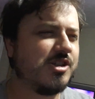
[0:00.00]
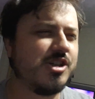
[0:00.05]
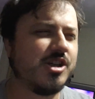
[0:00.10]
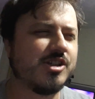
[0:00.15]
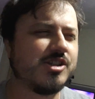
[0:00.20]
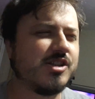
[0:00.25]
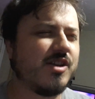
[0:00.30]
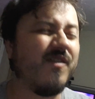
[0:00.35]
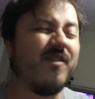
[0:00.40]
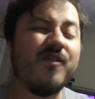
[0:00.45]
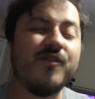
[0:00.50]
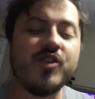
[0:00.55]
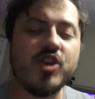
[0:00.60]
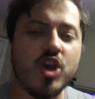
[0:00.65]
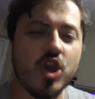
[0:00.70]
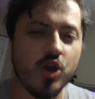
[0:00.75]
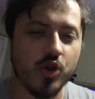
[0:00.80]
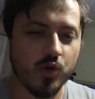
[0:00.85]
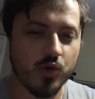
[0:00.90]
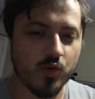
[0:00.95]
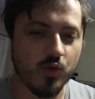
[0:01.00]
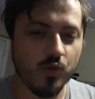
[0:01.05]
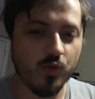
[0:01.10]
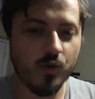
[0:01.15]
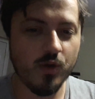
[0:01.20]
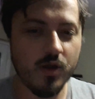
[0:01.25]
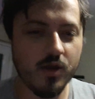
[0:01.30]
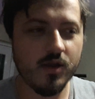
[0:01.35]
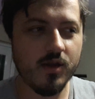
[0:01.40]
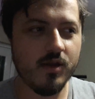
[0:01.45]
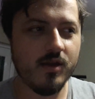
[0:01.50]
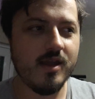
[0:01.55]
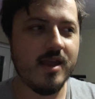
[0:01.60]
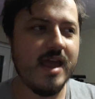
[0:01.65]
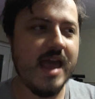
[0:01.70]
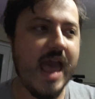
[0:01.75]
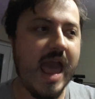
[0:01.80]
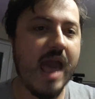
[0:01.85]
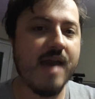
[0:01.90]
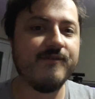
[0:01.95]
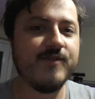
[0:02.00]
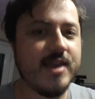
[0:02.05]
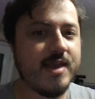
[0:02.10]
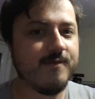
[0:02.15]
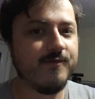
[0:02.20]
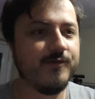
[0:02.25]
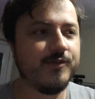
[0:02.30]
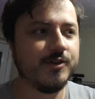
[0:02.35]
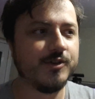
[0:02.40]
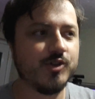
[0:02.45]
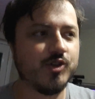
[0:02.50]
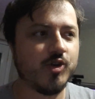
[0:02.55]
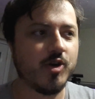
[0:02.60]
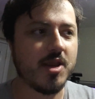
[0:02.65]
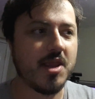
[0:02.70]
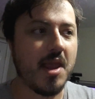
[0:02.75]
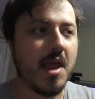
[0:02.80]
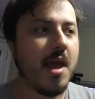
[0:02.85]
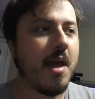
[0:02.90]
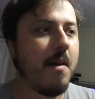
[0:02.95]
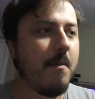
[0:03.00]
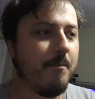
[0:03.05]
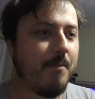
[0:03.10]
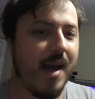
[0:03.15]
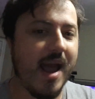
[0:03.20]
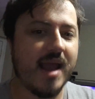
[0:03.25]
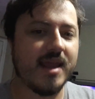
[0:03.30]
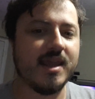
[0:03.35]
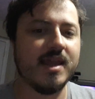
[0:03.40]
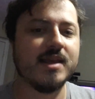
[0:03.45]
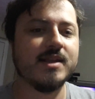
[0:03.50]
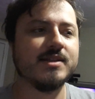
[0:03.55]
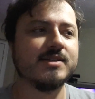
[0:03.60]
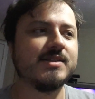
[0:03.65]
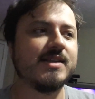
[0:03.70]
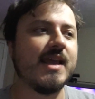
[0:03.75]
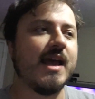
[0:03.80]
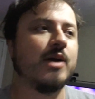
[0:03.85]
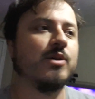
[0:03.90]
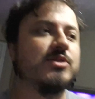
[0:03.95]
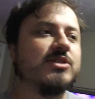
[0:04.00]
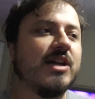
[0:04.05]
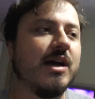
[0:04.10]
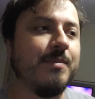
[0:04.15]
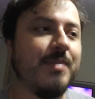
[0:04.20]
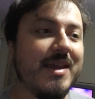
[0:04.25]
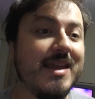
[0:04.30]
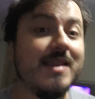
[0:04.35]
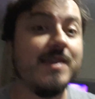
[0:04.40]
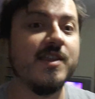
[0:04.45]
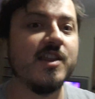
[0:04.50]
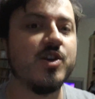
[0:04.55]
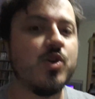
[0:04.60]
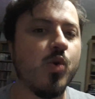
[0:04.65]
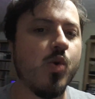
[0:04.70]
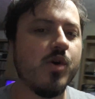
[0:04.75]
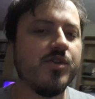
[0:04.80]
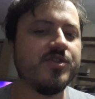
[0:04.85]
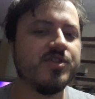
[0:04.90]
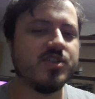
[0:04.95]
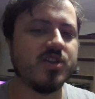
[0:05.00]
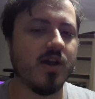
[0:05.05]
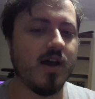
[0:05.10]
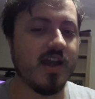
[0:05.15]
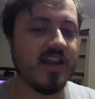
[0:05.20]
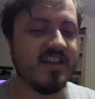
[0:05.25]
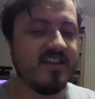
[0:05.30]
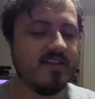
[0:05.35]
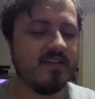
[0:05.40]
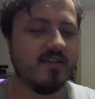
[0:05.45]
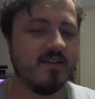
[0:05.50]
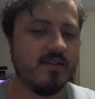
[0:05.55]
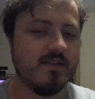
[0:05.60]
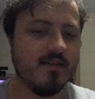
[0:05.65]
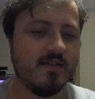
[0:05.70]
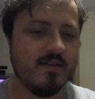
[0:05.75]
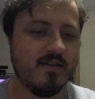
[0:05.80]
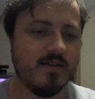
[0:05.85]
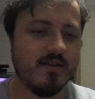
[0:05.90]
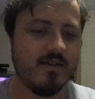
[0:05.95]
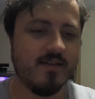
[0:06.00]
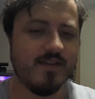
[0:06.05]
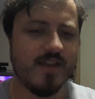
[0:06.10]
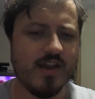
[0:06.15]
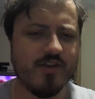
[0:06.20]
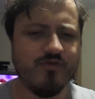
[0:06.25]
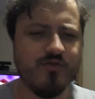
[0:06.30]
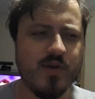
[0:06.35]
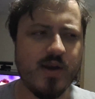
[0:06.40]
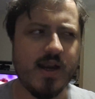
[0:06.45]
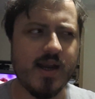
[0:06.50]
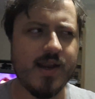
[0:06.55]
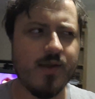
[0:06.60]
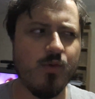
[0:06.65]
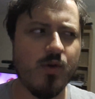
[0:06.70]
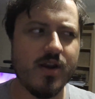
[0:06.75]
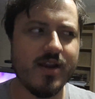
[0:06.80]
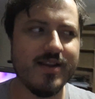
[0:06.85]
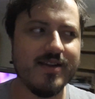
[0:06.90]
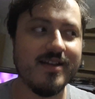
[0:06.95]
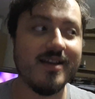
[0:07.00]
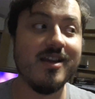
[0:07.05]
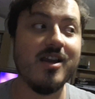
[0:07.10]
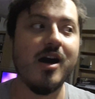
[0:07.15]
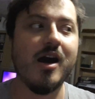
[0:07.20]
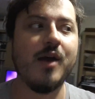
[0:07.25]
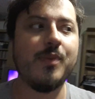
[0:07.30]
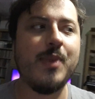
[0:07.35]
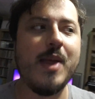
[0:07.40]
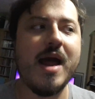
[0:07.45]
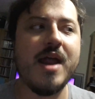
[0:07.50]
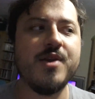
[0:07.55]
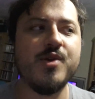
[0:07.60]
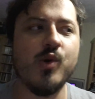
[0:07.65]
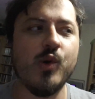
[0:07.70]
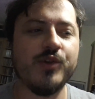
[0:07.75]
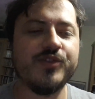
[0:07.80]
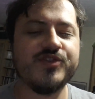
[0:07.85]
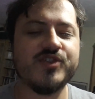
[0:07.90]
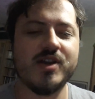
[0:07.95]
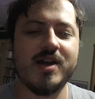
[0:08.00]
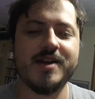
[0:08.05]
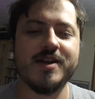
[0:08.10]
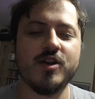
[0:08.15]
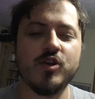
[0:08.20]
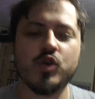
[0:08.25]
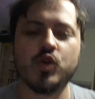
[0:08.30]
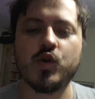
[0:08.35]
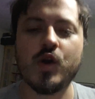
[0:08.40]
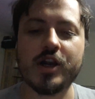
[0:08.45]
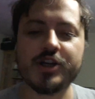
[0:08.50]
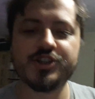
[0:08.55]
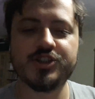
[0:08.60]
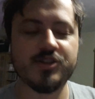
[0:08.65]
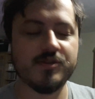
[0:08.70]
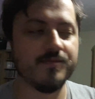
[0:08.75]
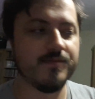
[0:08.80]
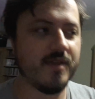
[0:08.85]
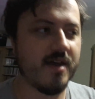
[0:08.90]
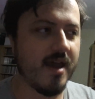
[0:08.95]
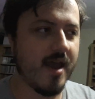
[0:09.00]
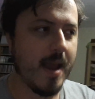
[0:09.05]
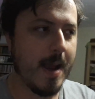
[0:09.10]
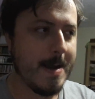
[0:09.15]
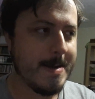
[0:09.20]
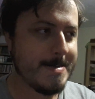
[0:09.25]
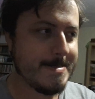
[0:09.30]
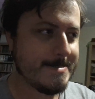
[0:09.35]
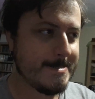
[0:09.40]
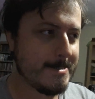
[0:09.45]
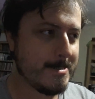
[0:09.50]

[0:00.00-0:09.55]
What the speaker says: just a few heavy infantry backing the scouts up in the north side. They really wanted to guard that north side and crush them there.